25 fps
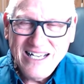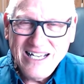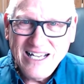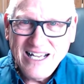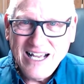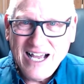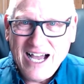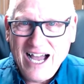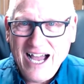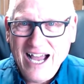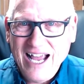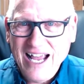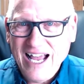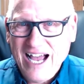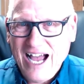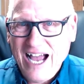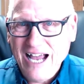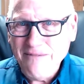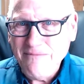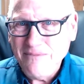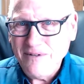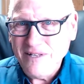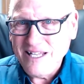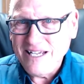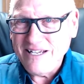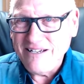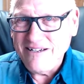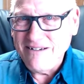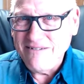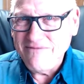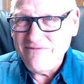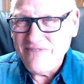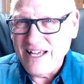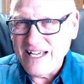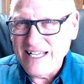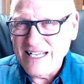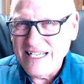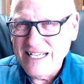I, I believe
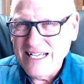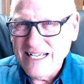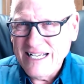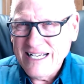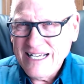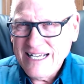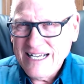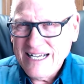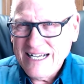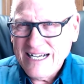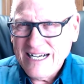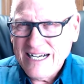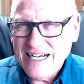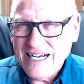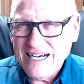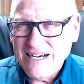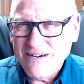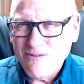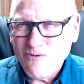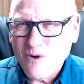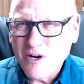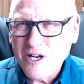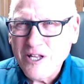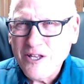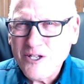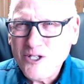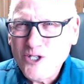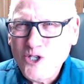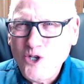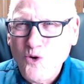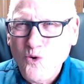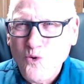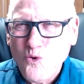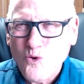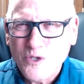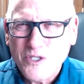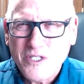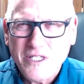that uh, one of the
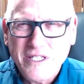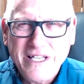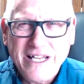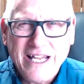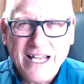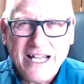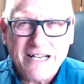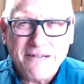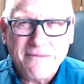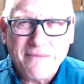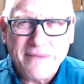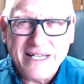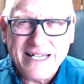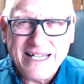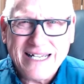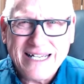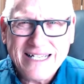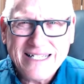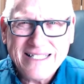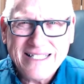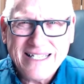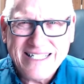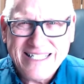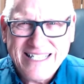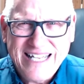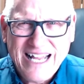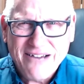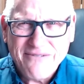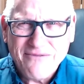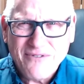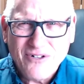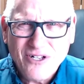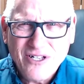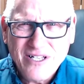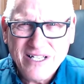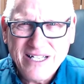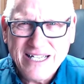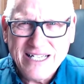tools of the enemy, the
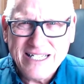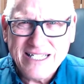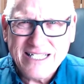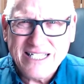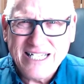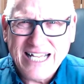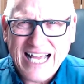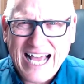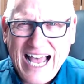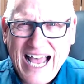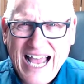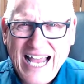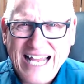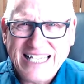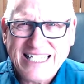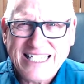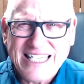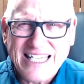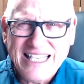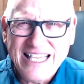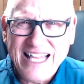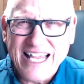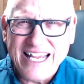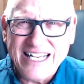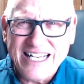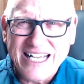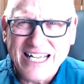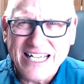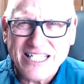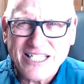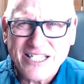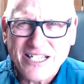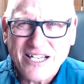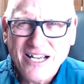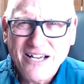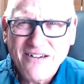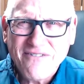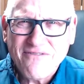devil, is to isolate us
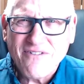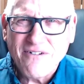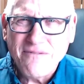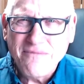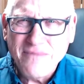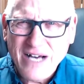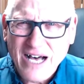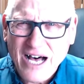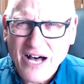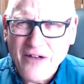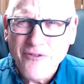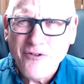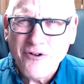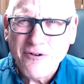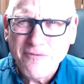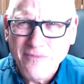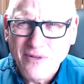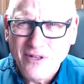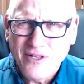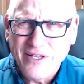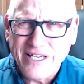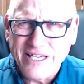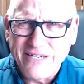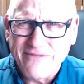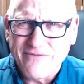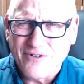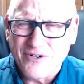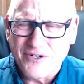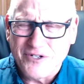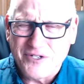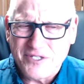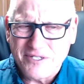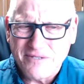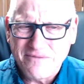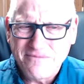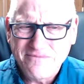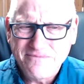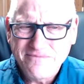from other believers.
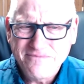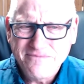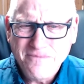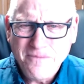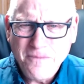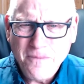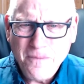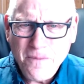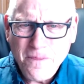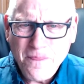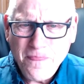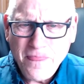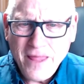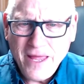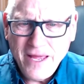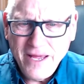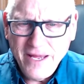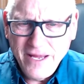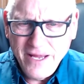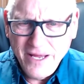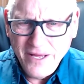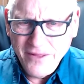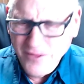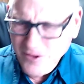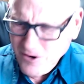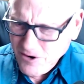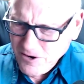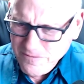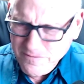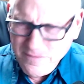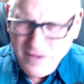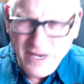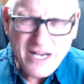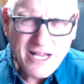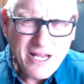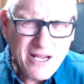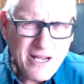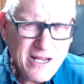There are
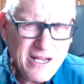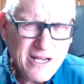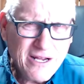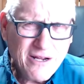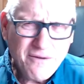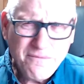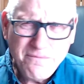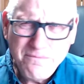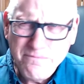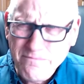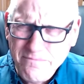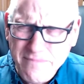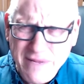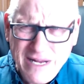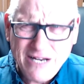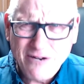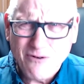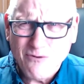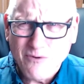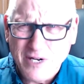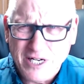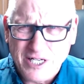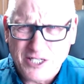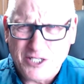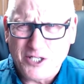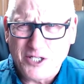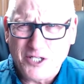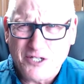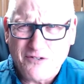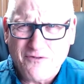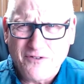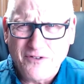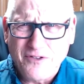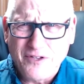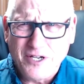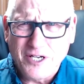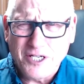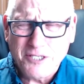many, many reasons for
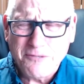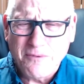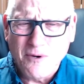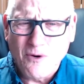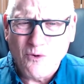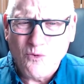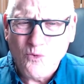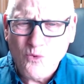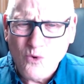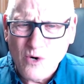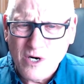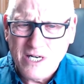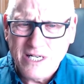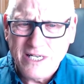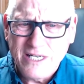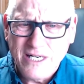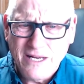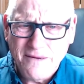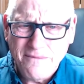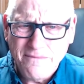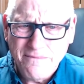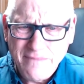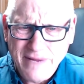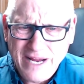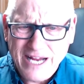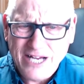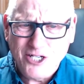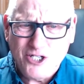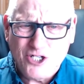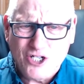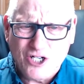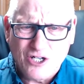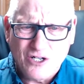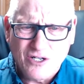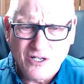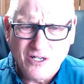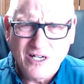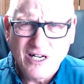this, but one
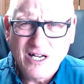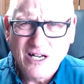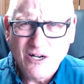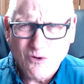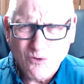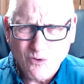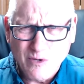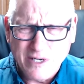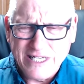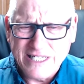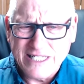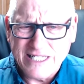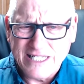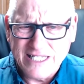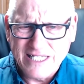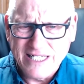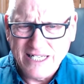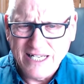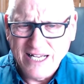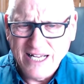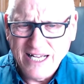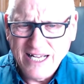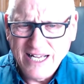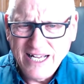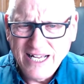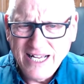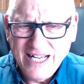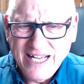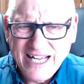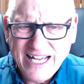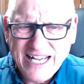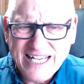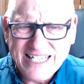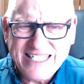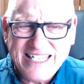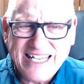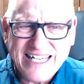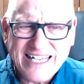major reason
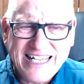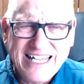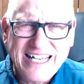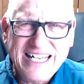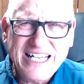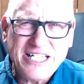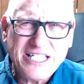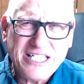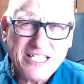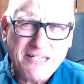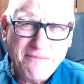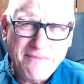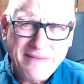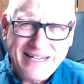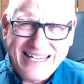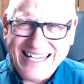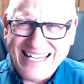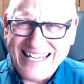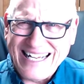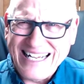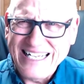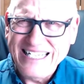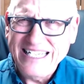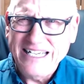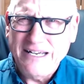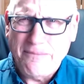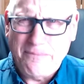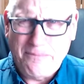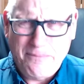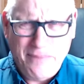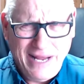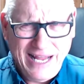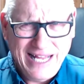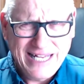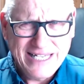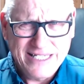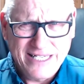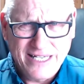is to get us to be
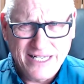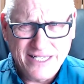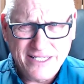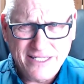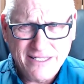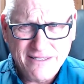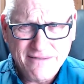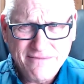independent.